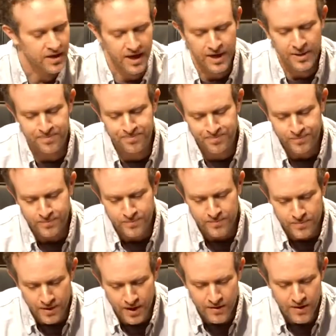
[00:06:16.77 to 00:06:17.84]

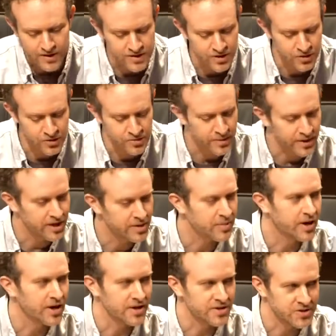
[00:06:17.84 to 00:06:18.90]
that still isn't making
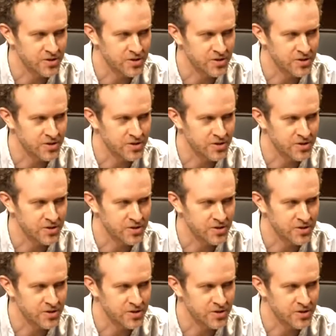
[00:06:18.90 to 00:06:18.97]
money and